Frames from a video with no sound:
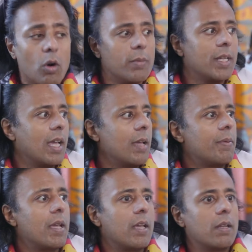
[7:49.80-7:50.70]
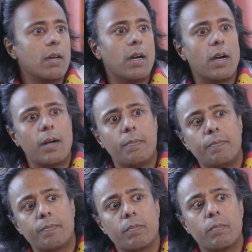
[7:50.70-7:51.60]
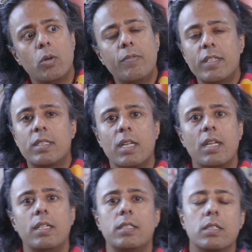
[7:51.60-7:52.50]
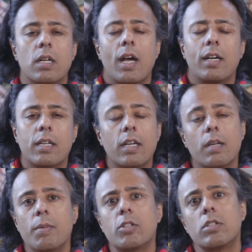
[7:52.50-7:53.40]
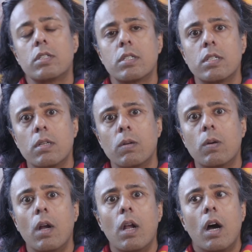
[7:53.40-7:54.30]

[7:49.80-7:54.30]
normally I paint movie scenes, or I would get commissions to do,